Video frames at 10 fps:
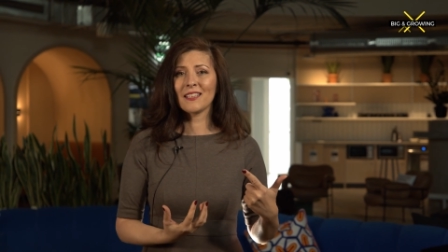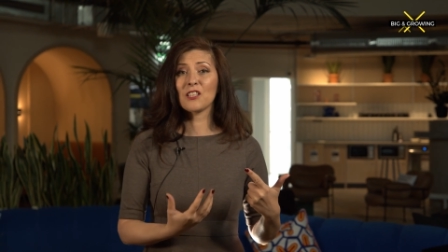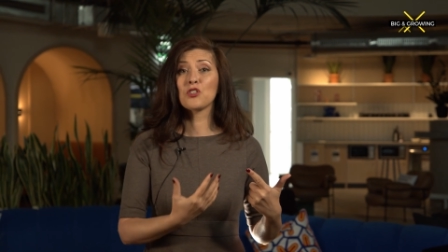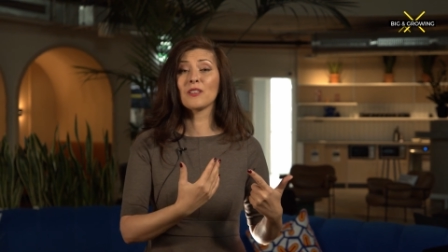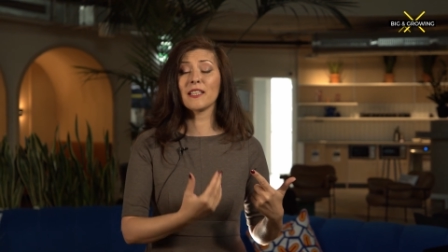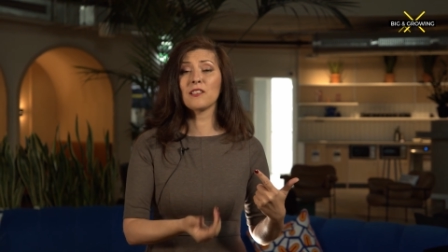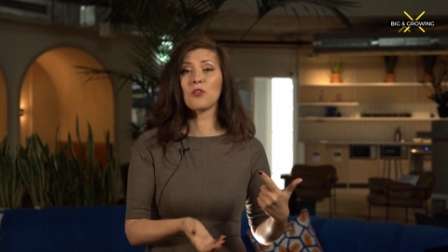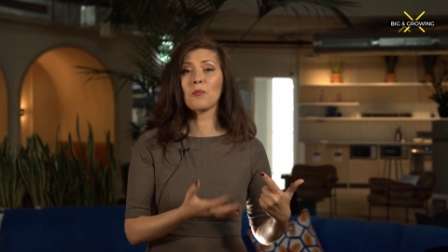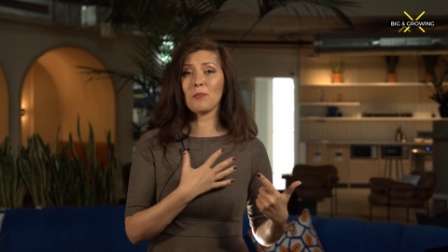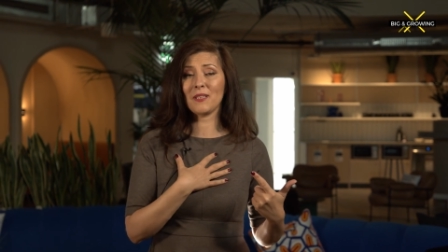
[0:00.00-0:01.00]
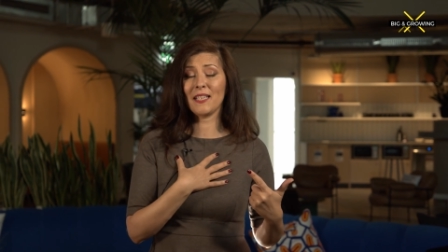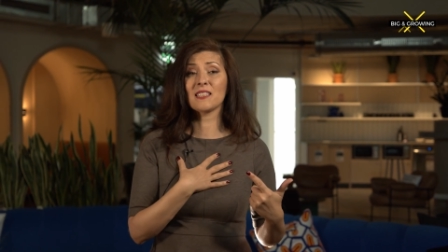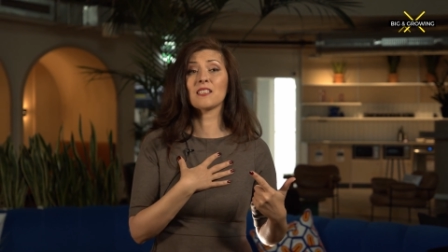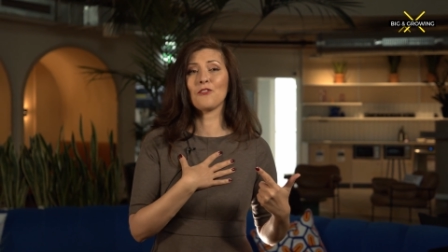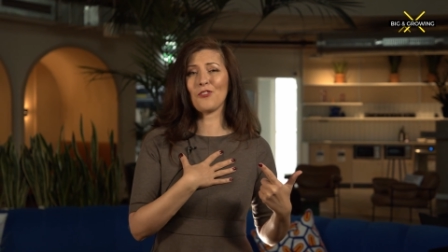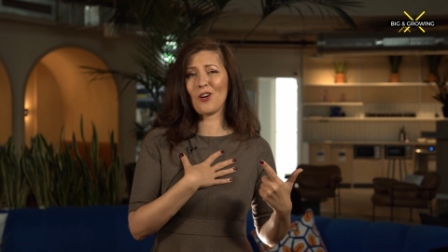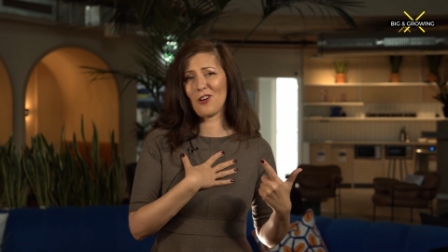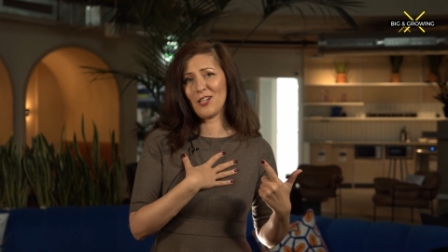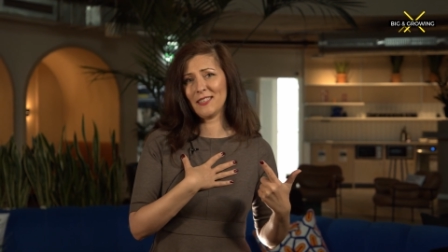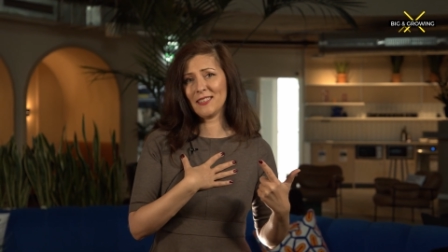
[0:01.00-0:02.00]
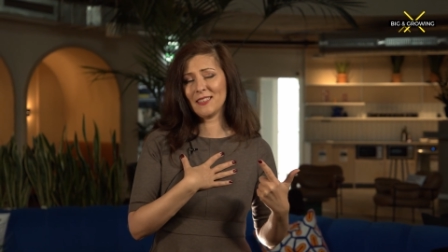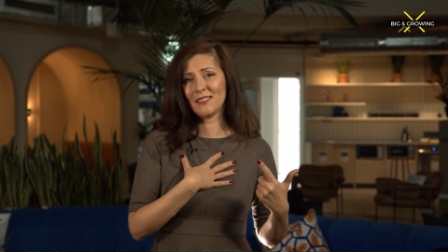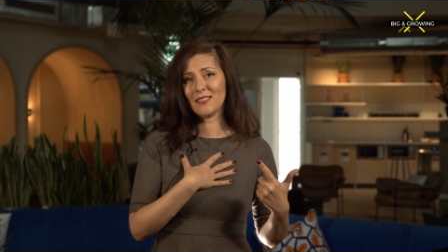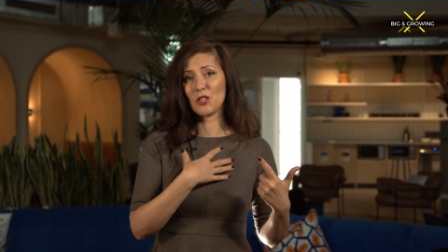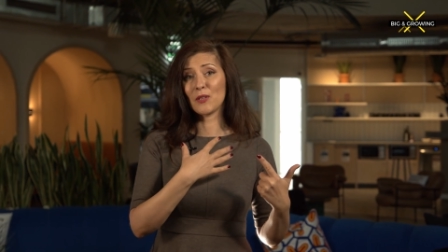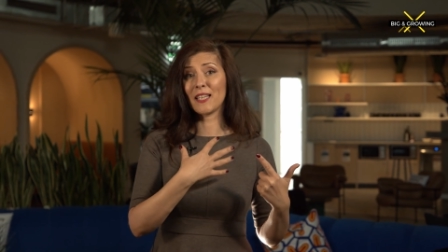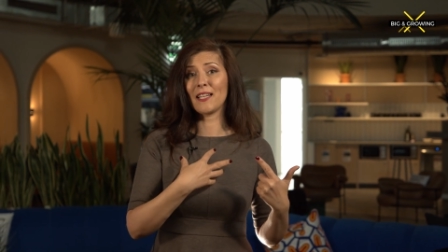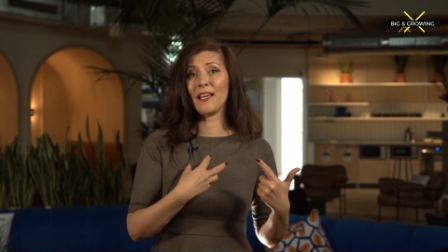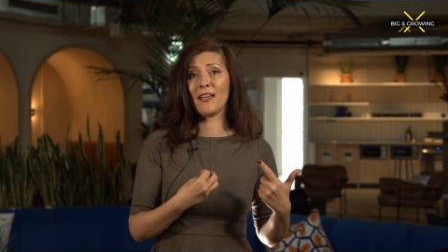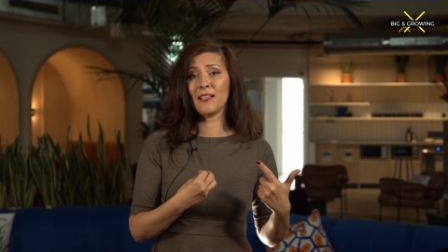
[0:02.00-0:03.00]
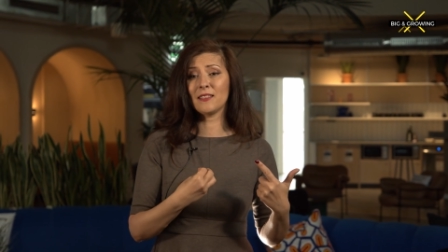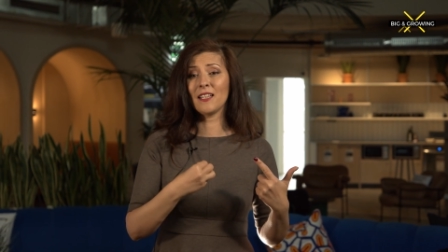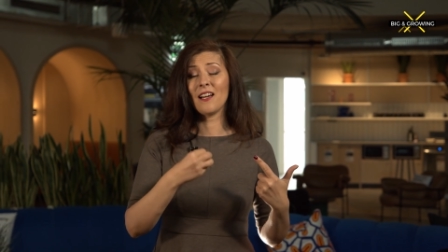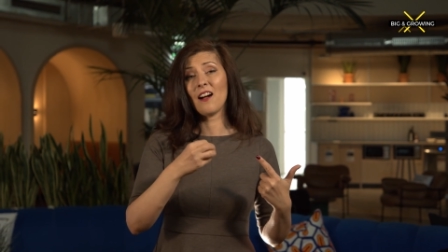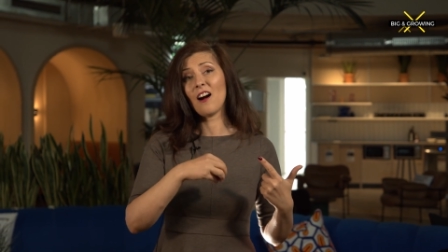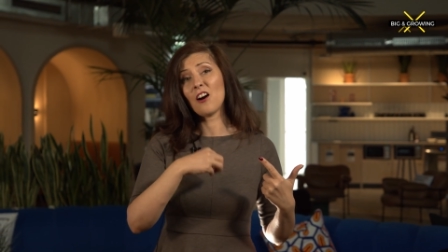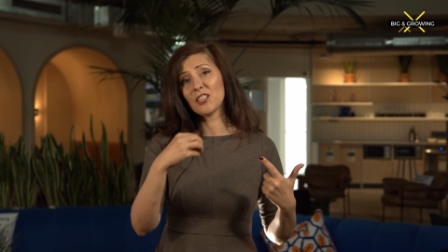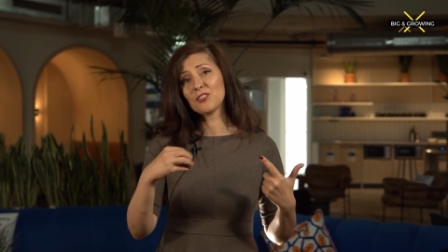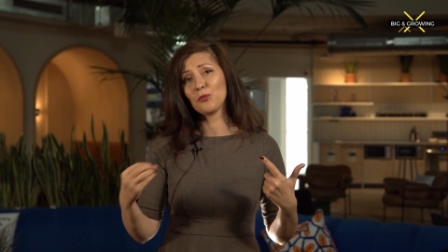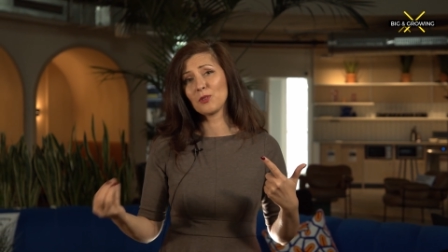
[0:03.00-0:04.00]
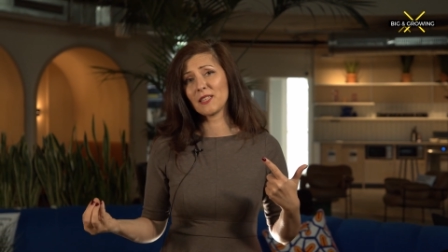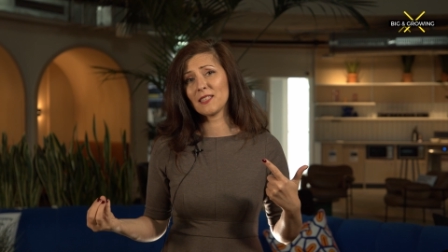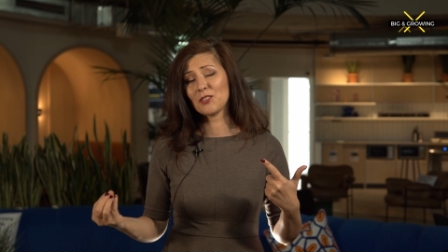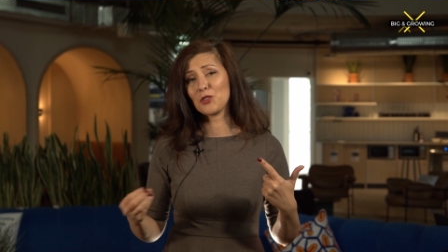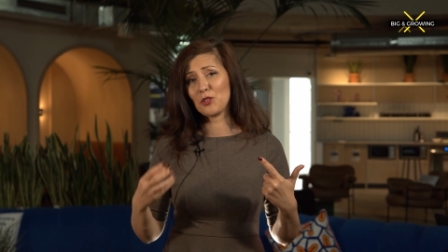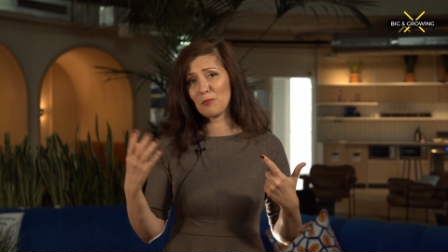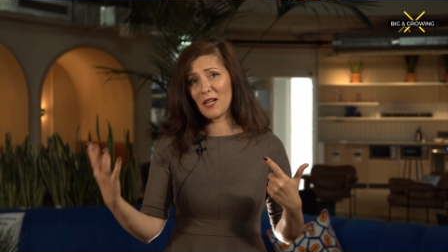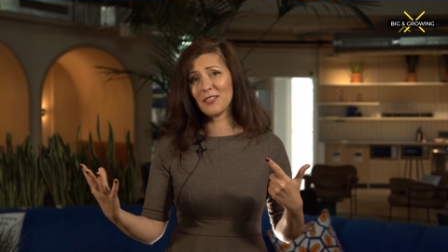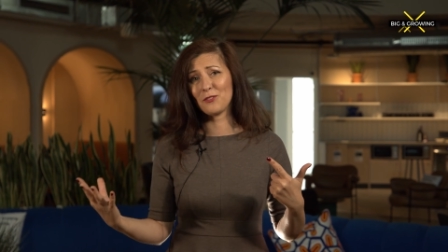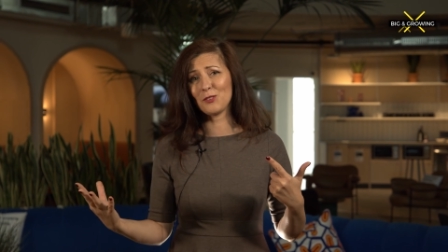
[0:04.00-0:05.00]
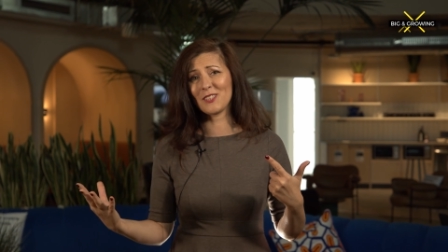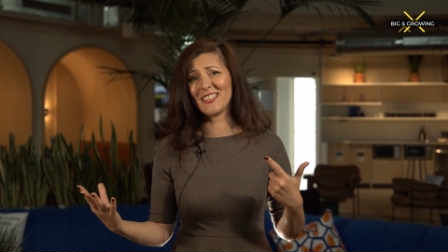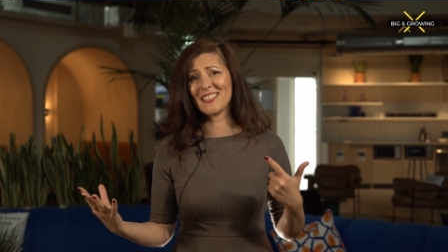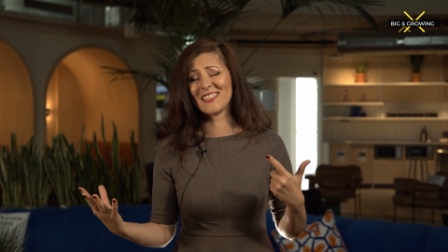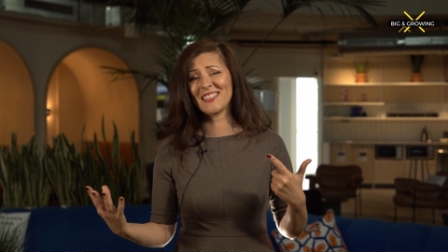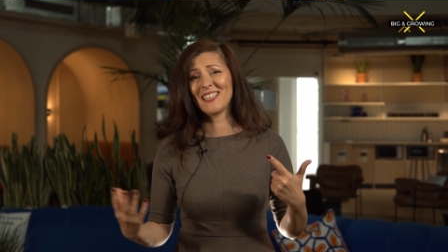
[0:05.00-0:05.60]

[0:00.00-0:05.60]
that you lead from a place of heart. So you can add heartfulness to your mindfulness.